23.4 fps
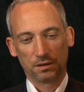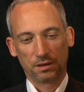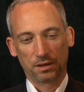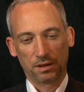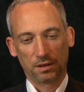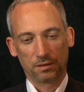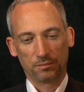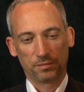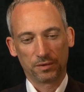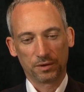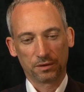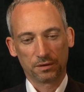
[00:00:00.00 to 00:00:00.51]
they
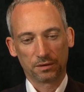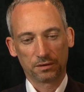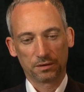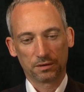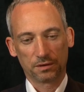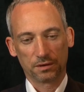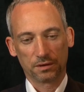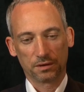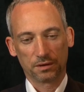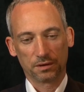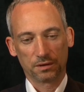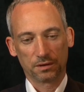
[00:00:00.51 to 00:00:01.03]
are built
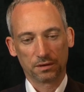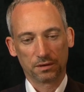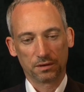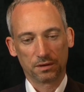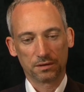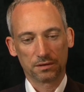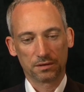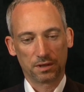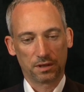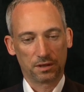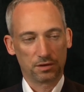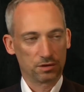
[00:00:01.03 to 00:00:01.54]

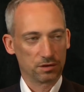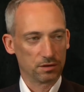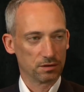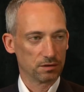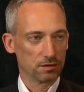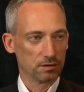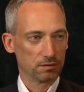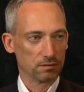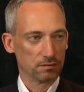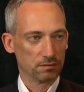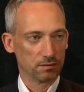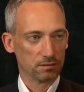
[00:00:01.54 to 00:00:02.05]
in stages.
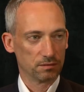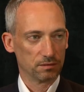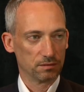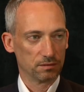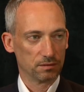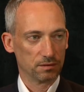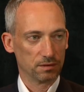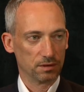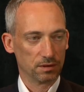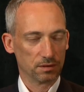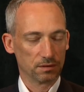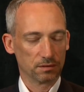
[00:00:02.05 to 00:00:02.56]

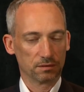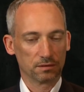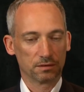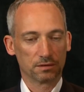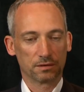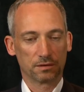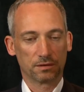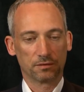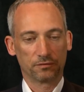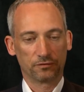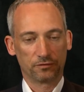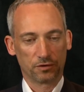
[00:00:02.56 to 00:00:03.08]

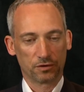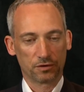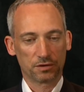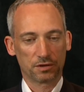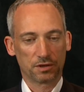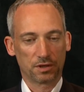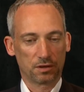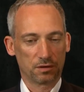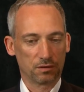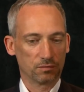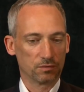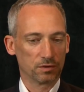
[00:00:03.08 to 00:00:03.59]
The first
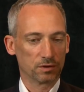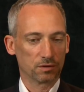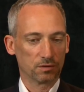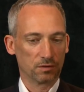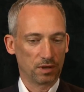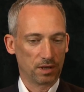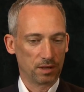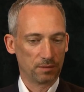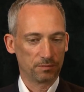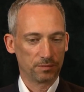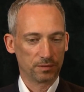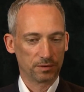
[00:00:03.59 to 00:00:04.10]
tower will go
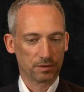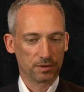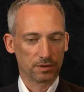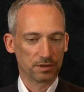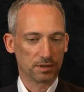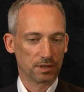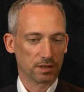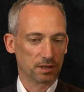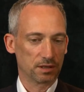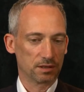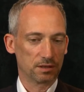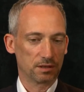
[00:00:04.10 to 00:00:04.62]
up, the
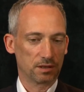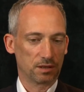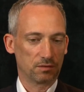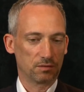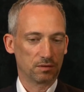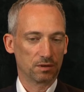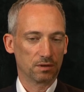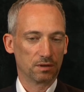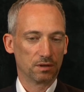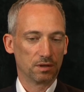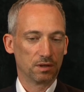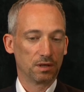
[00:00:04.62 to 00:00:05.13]
second
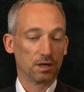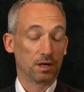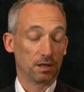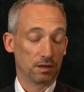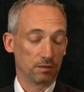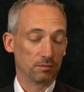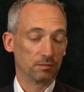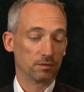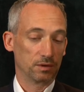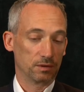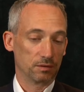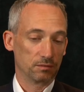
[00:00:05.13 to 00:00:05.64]
tower
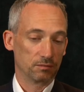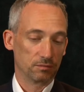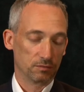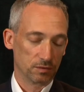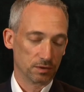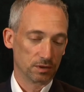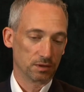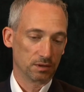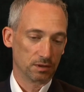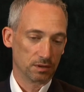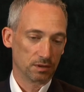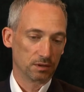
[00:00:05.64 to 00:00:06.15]

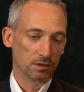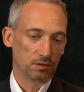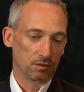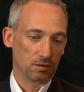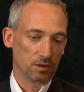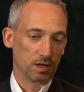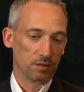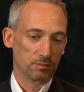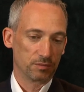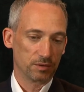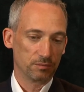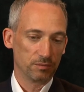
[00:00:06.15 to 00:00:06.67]
will
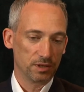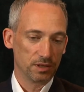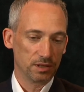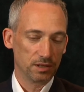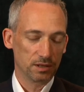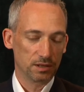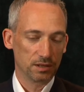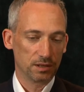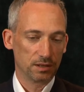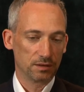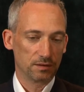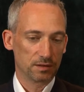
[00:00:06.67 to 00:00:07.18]
go up
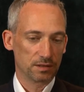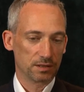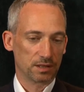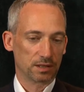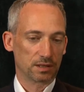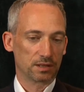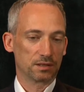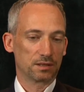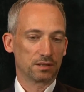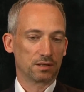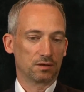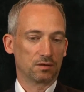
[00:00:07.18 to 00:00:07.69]
immediately, the
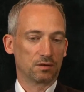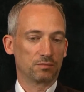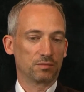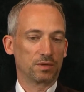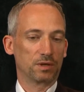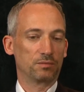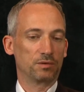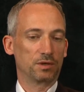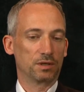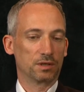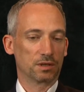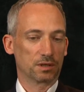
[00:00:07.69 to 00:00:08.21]
second tower
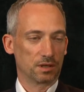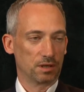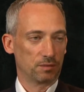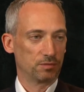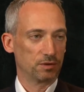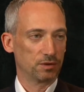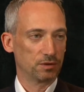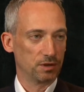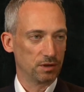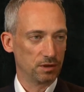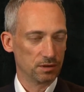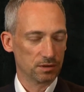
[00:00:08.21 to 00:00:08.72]
maybe in a
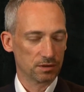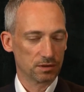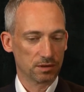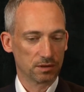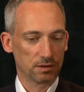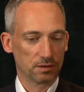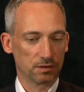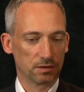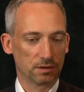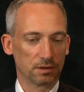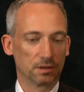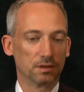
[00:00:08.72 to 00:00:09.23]
couple of years,
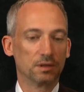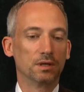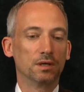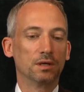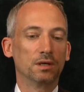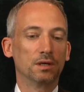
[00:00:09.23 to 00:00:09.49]
and the